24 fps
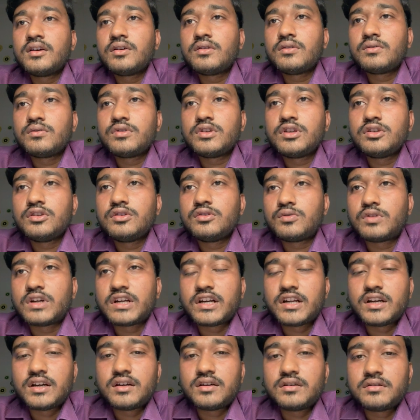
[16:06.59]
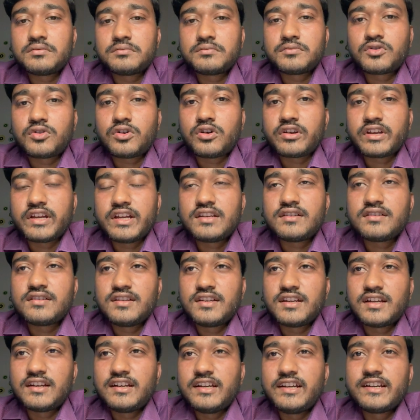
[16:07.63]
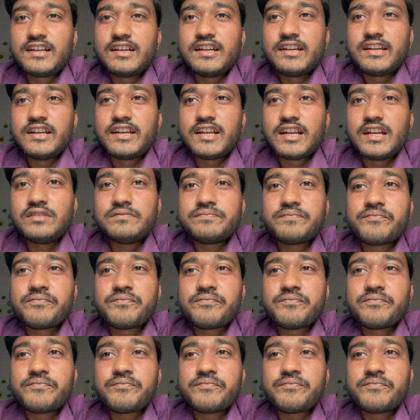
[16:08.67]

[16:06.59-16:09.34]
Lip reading: we wanna talk it in a little detail.